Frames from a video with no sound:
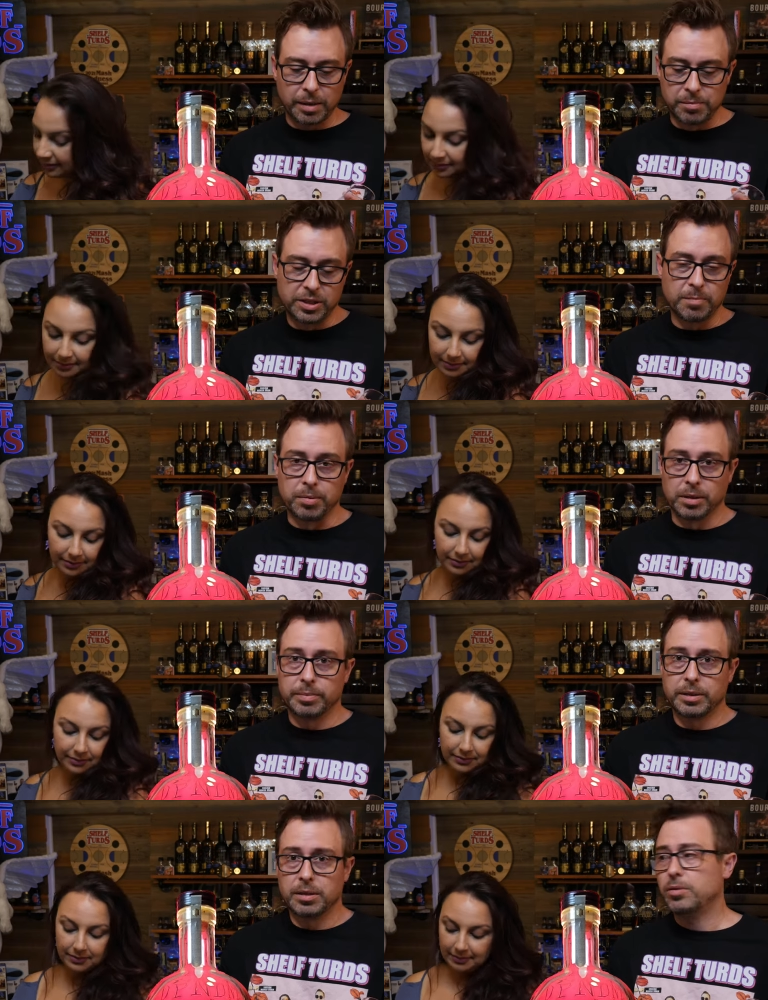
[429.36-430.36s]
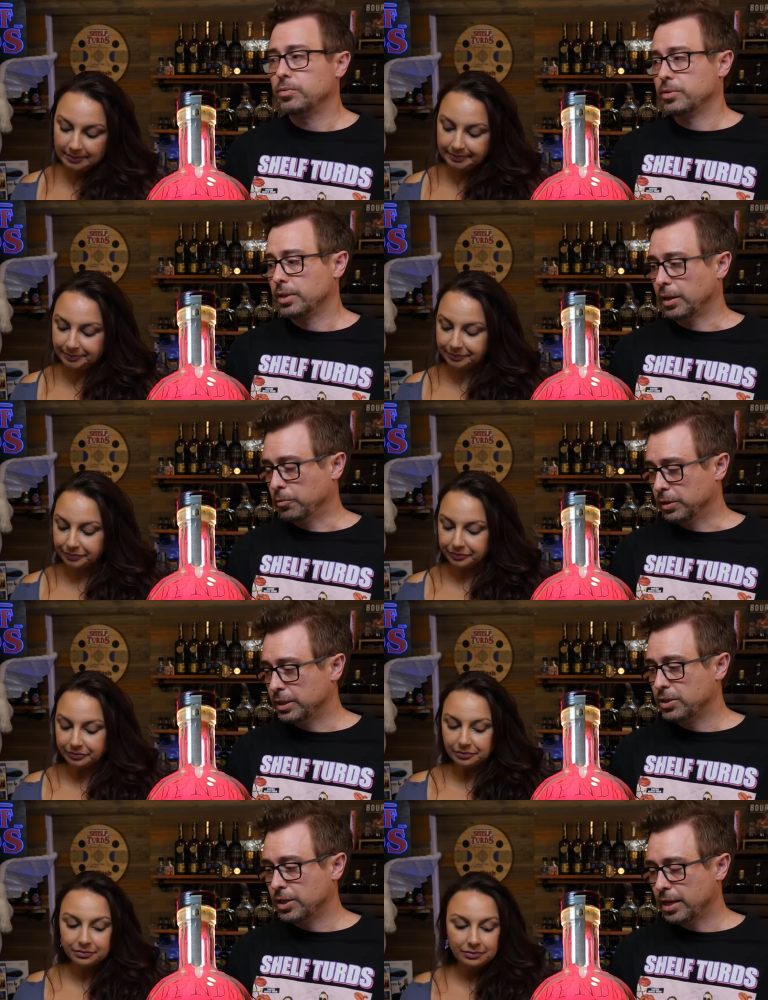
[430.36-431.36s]
Speaker 1: a, just a bourbon nose. Like a really
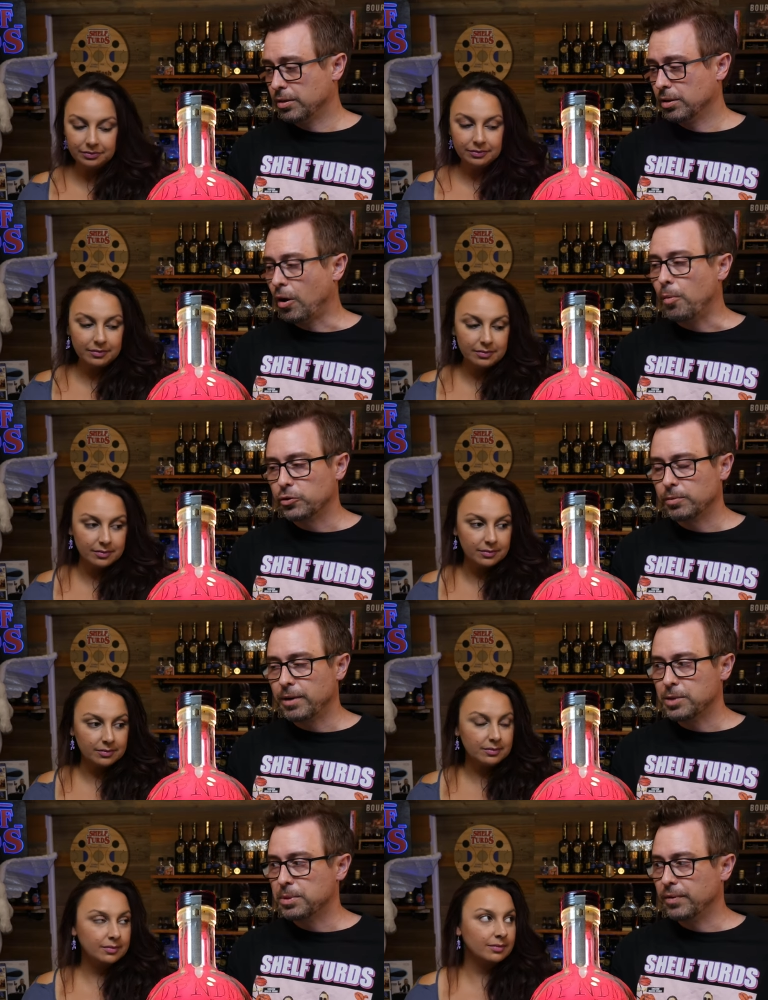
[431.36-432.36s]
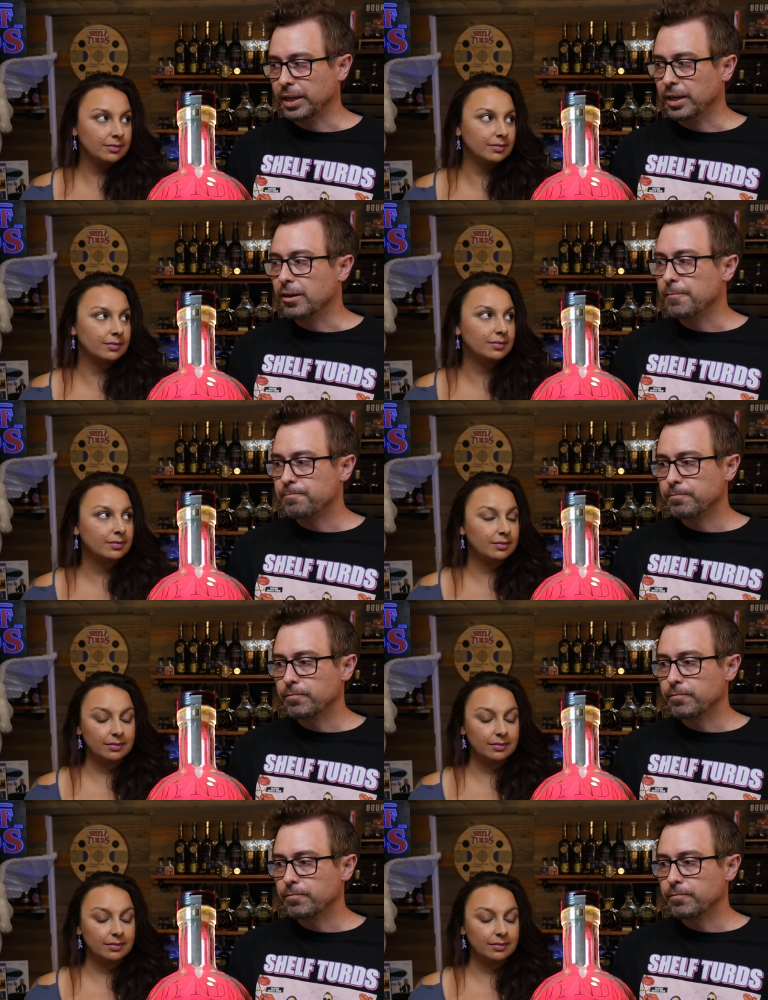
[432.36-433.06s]
standard, almost reminds me of like a...